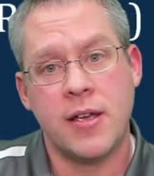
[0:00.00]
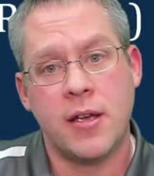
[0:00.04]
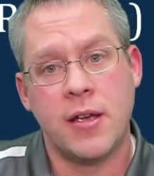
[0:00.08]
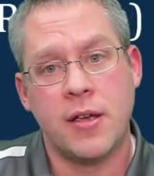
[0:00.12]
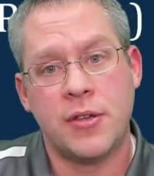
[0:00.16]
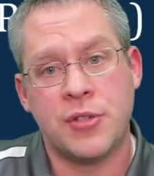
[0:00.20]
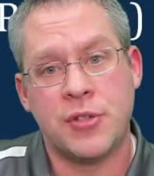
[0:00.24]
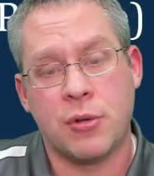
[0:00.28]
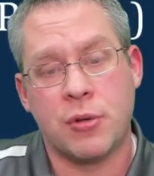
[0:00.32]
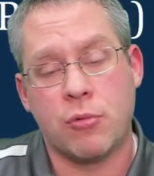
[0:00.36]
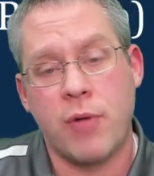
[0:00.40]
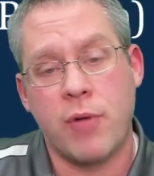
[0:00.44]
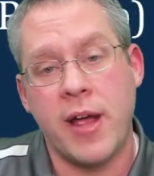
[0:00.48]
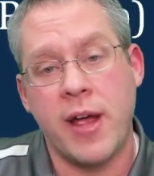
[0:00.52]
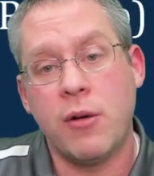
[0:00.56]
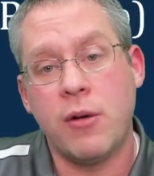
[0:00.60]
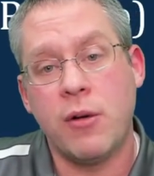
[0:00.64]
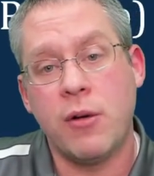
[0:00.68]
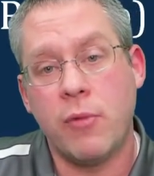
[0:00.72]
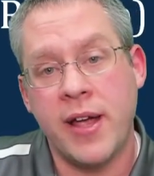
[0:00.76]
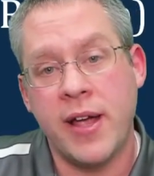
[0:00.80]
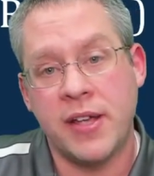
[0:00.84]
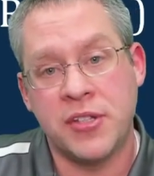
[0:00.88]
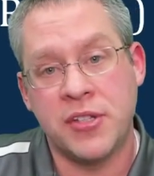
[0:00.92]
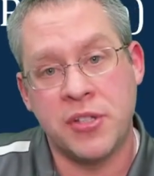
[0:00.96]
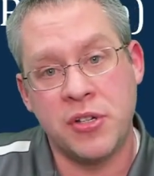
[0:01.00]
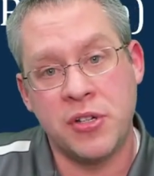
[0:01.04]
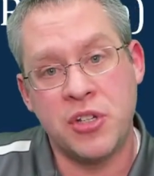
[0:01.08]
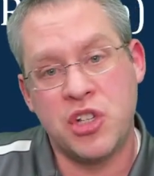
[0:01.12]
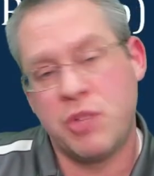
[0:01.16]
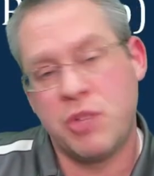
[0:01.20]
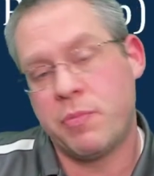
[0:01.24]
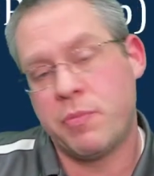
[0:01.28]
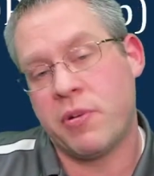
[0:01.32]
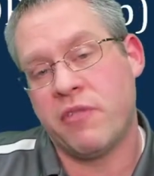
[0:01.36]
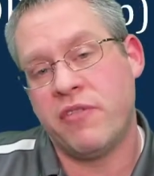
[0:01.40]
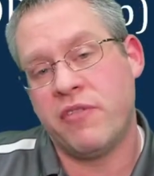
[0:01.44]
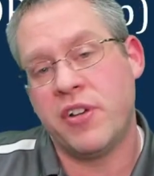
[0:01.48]
So right away, as soon as you
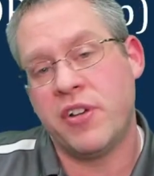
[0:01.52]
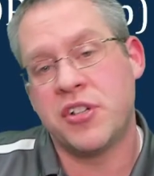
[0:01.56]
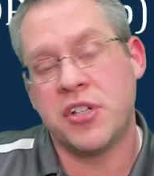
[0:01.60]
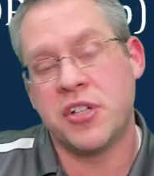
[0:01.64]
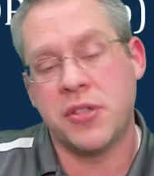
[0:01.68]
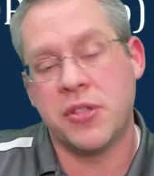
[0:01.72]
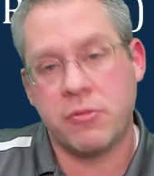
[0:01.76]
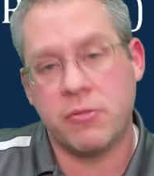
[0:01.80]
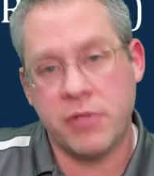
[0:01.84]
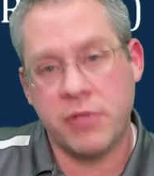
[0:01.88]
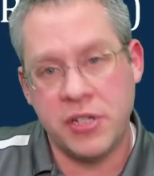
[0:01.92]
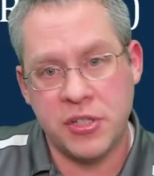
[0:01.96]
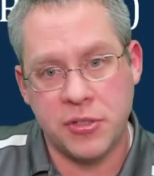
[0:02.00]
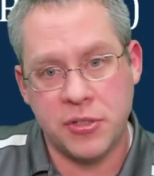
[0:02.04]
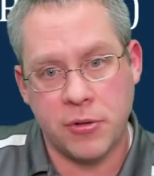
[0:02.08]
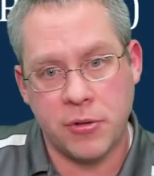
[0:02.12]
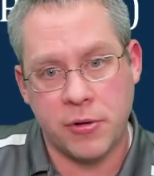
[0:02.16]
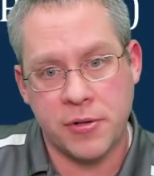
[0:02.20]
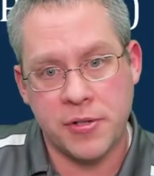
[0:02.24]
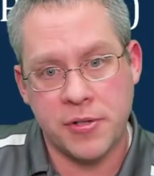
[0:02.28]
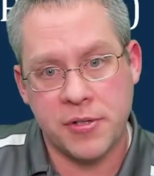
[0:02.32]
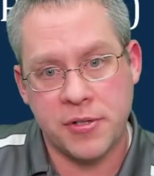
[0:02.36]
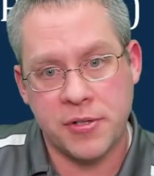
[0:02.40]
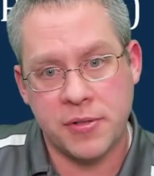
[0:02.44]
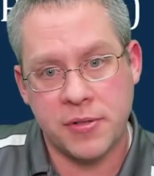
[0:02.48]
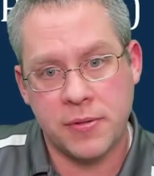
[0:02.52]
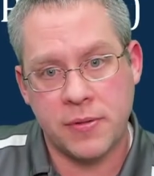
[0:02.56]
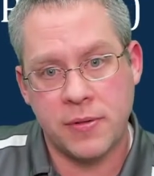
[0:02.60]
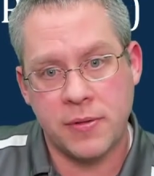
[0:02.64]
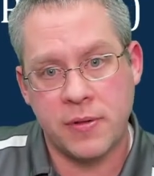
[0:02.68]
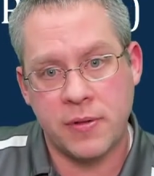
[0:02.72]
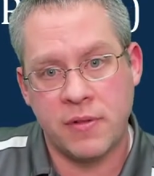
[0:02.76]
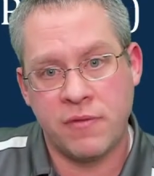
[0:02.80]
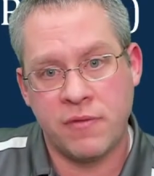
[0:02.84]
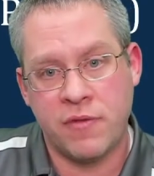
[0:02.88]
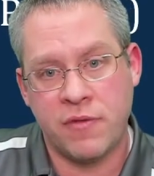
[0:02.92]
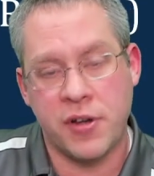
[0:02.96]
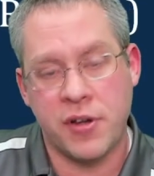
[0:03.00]
provision the resource
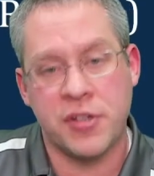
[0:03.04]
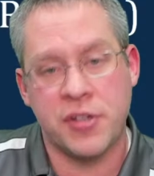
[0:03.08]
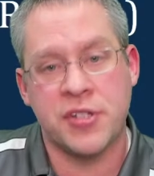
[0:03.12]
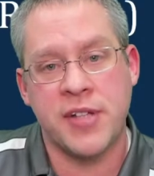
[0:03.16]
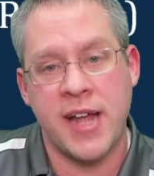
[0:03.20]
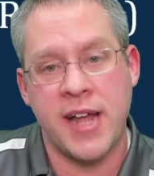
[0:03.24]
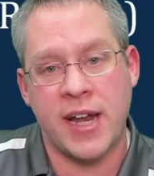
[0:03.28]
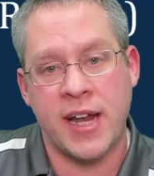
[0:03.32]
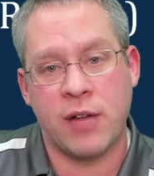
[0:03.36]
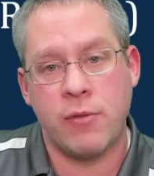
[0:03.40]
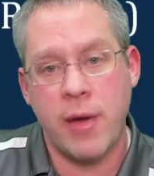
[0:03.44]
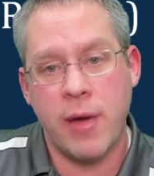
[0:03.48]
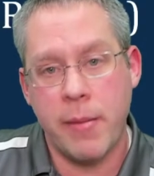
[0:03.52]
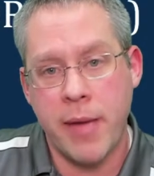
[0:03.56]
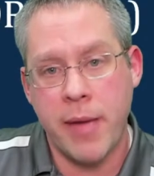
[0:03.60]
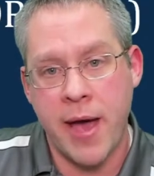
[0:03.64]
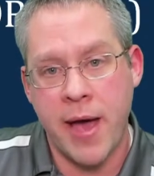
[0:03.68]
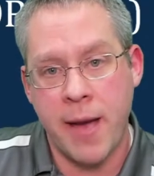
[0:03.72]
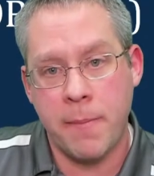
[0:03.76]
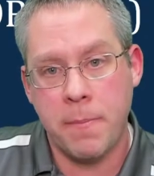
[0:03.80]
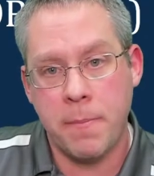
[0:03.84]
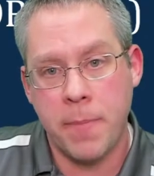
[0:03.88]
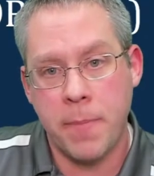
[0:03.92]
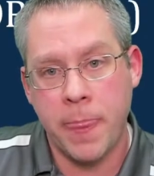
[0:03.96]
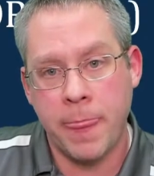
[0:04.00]
for your static web app,